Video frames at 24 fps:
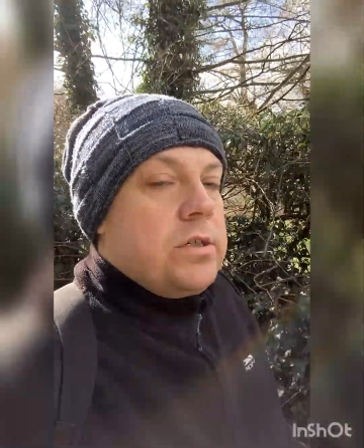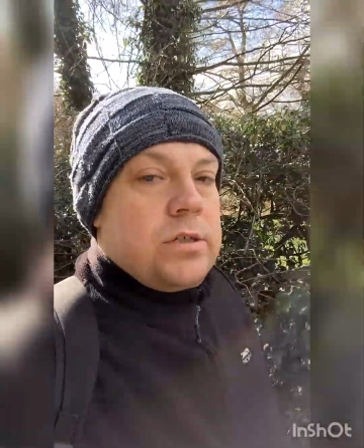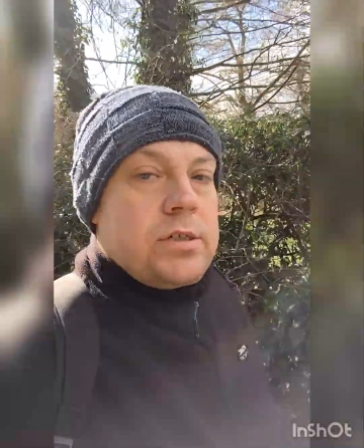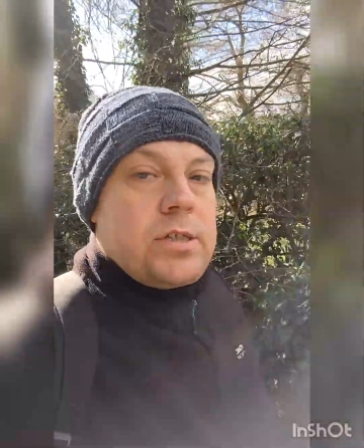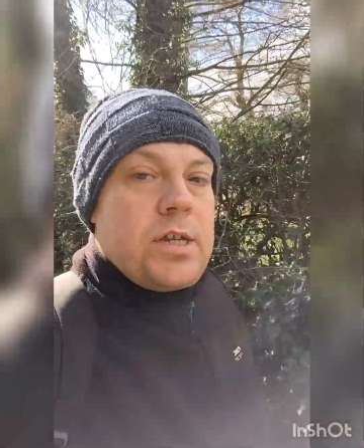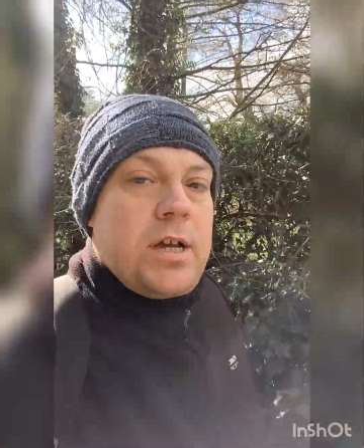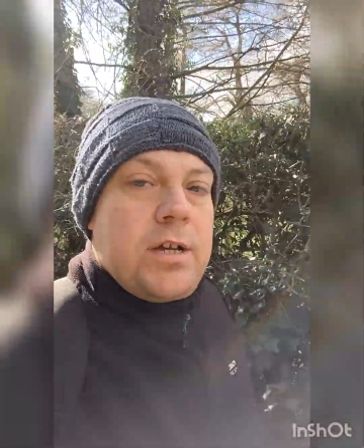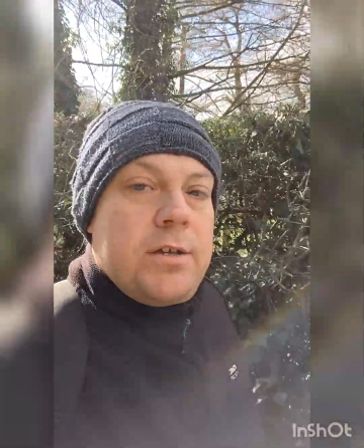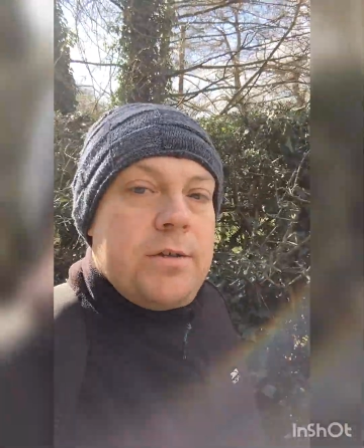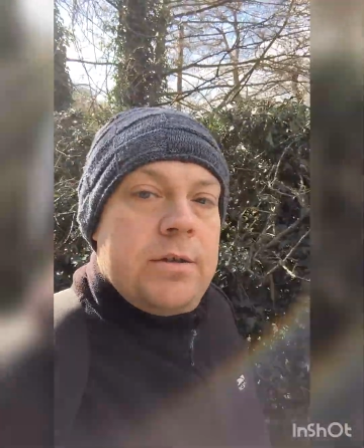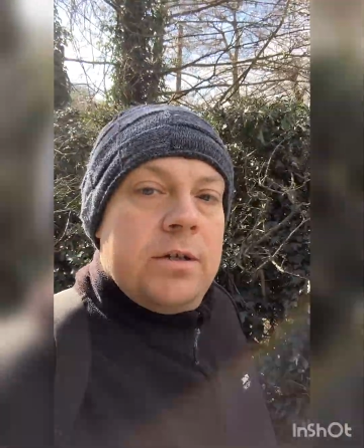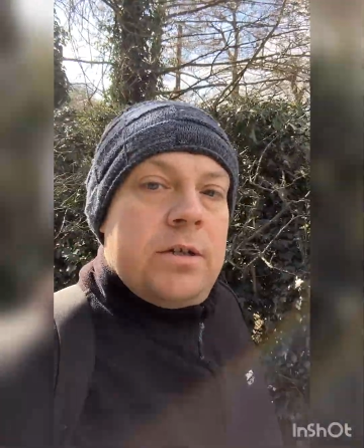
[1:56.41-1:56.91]

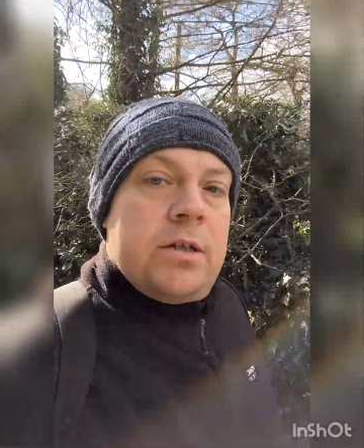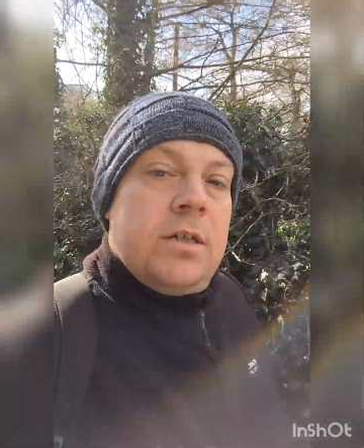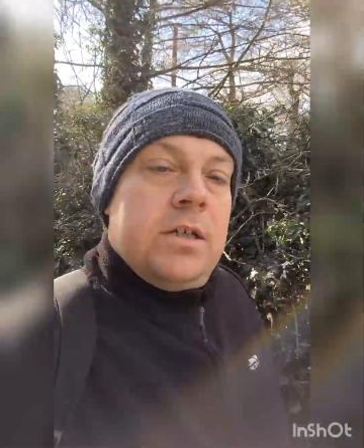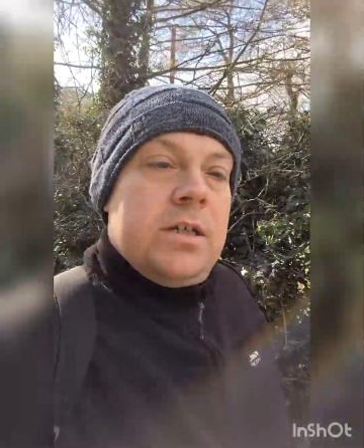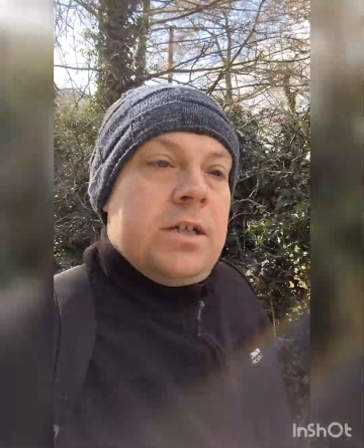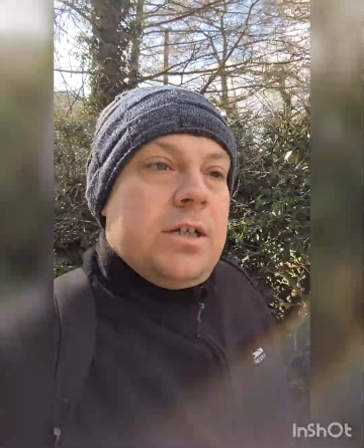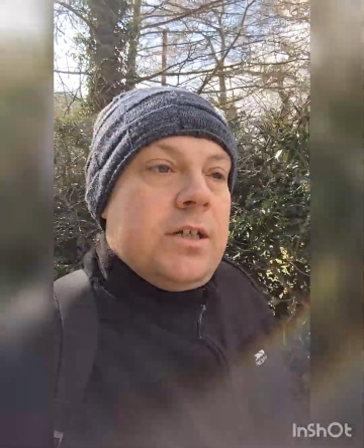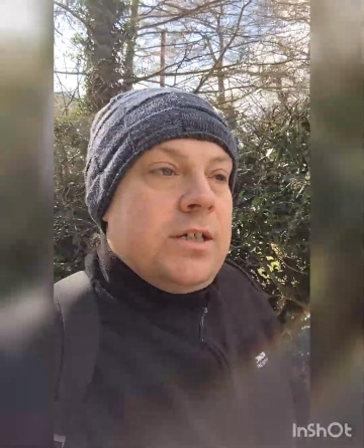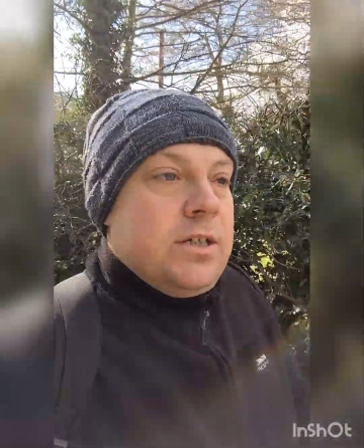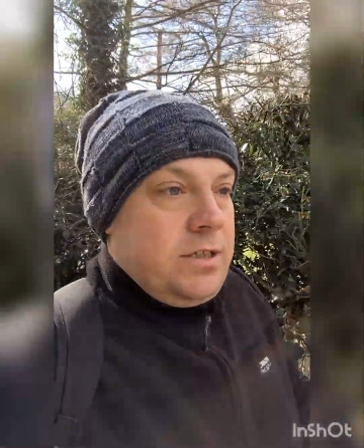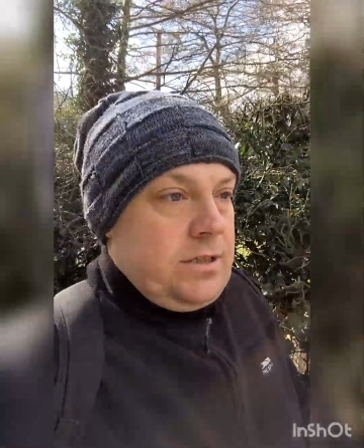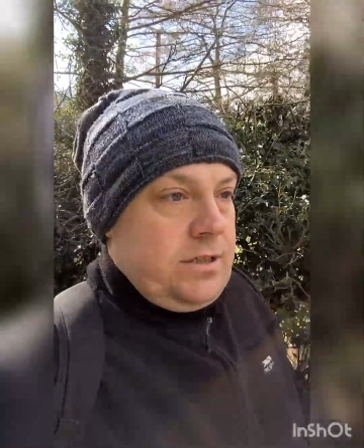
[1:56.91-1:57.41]
So,
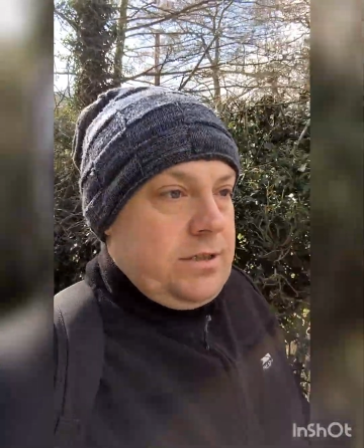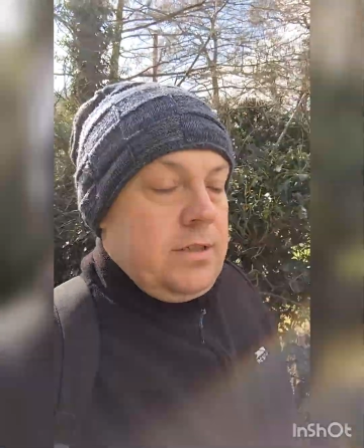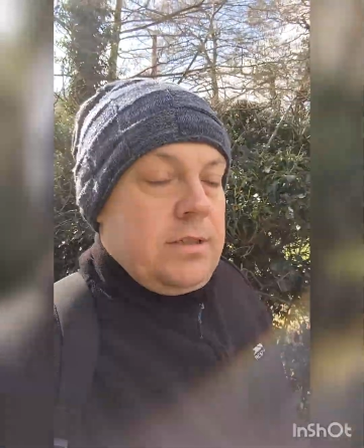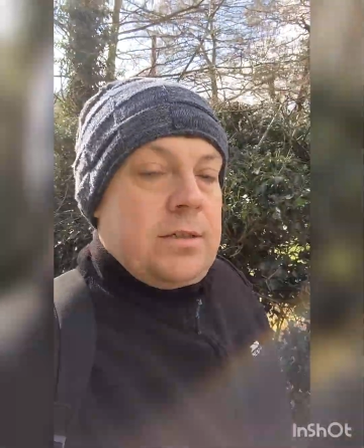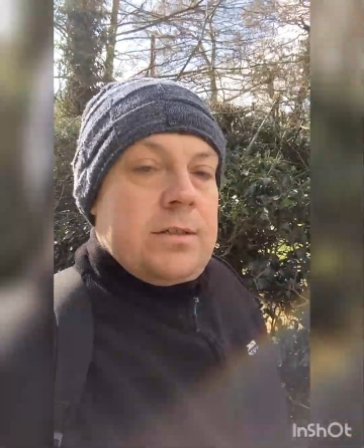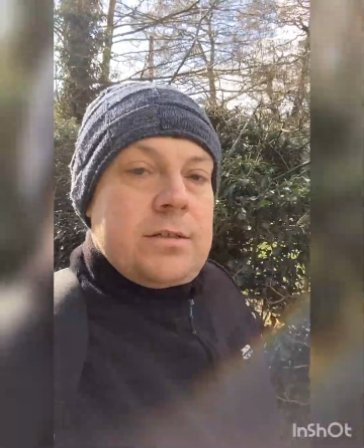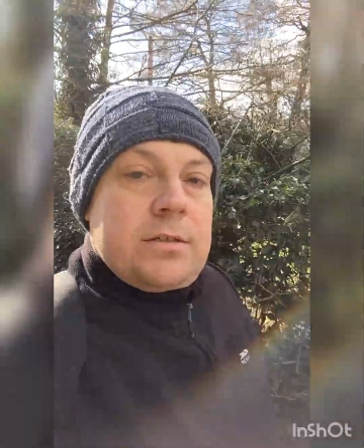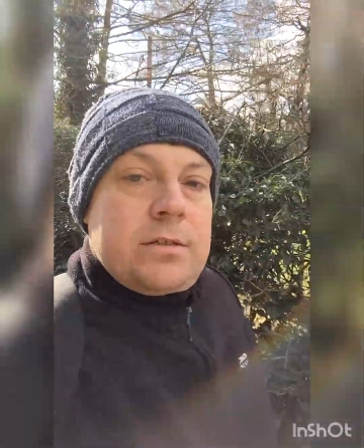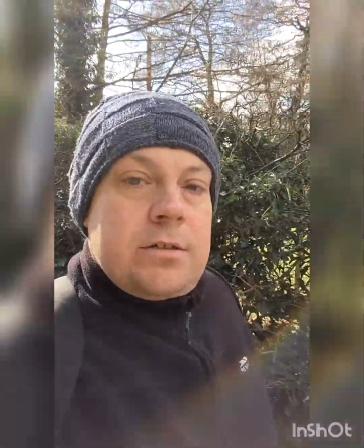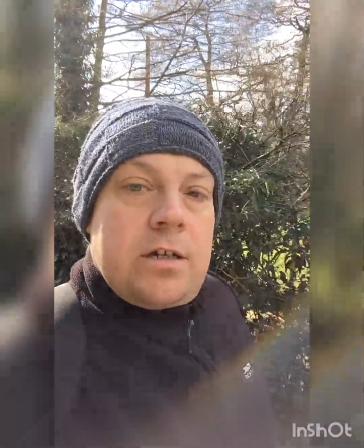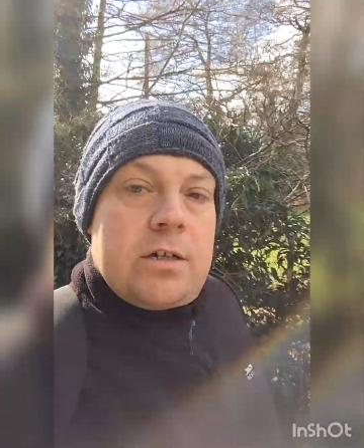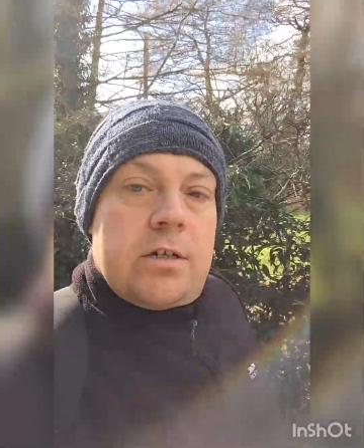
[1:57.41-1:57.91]

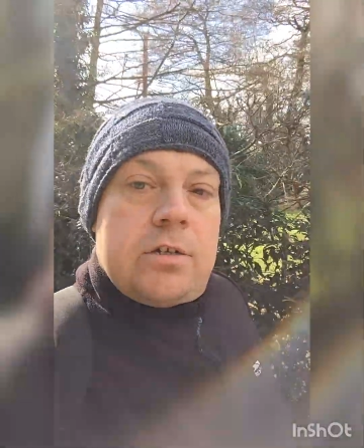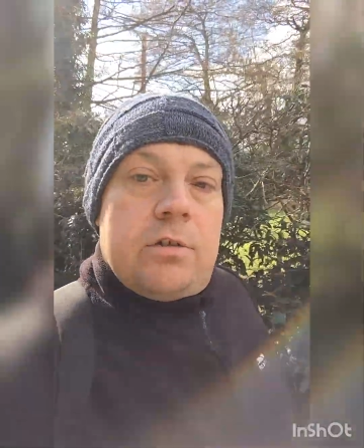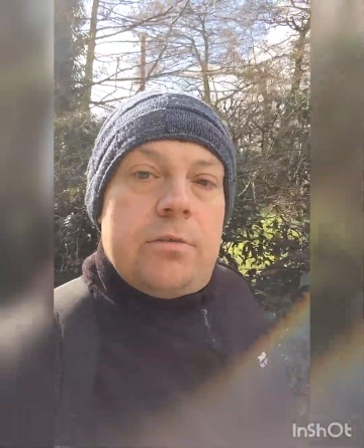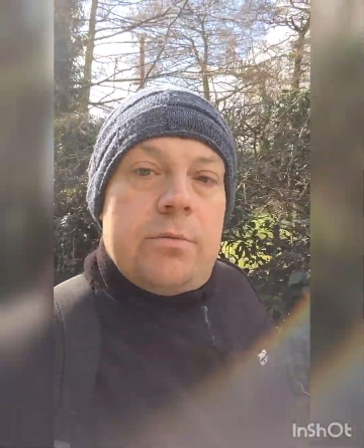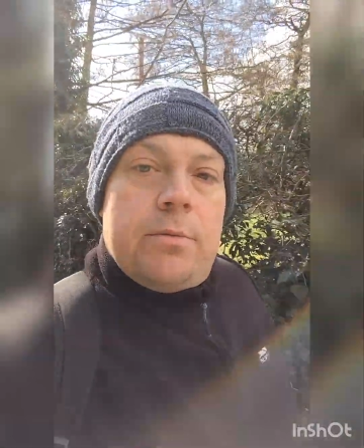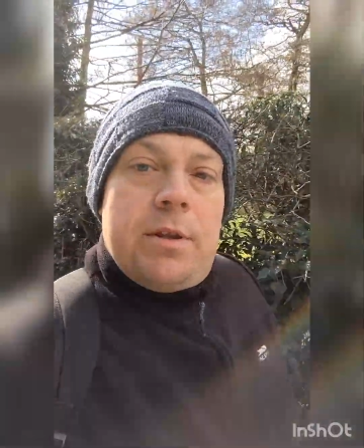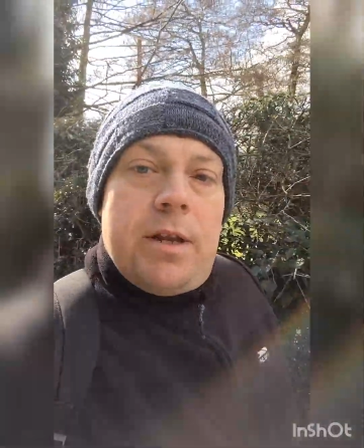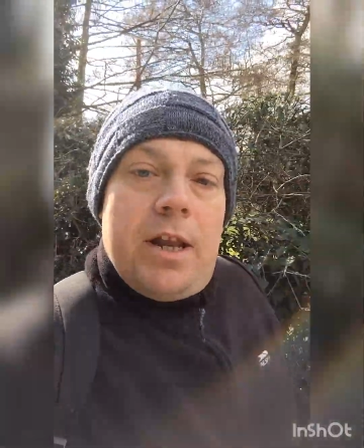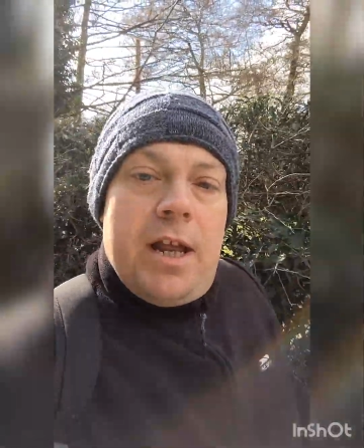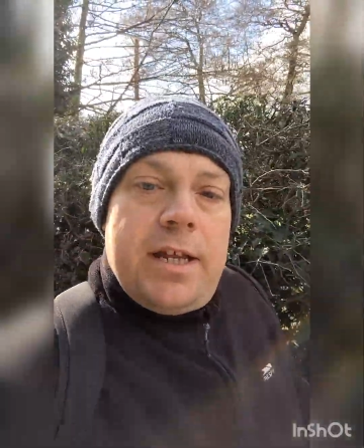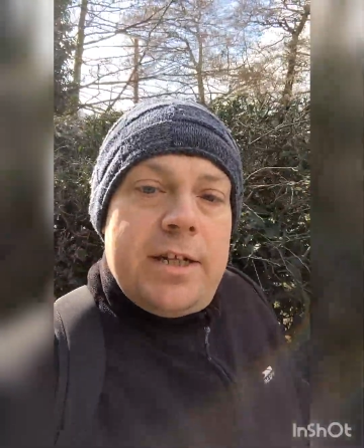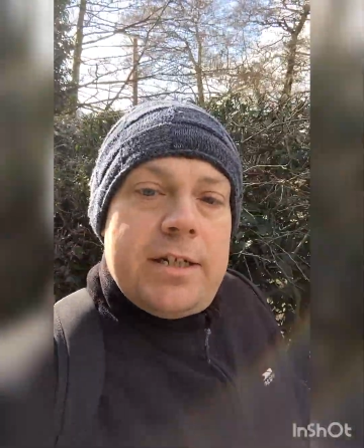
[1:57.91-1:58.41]
crack
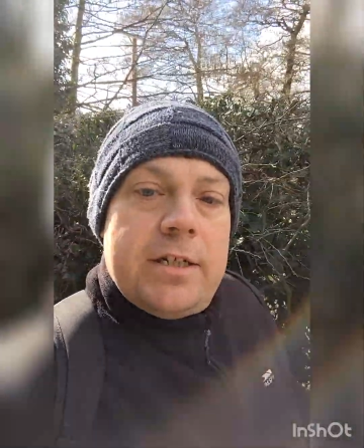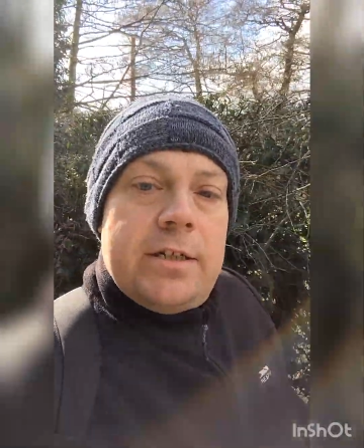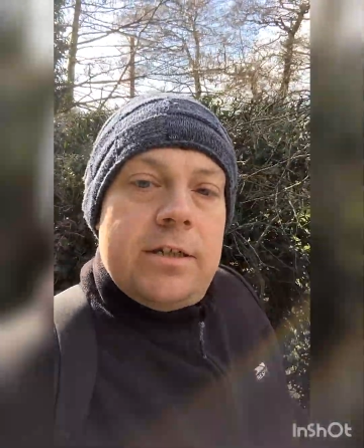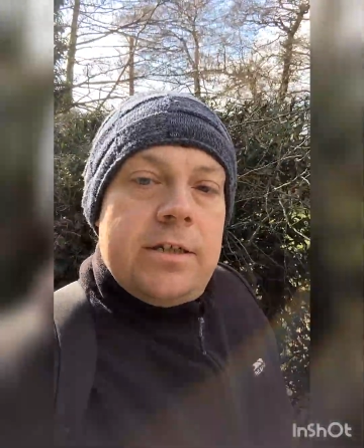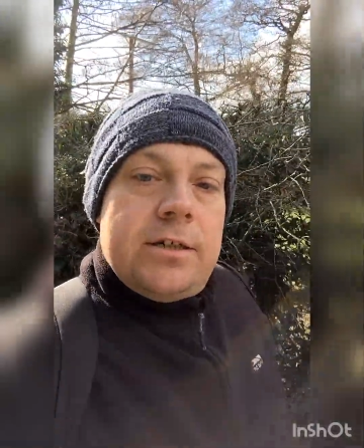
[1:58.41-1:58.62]
on the lane.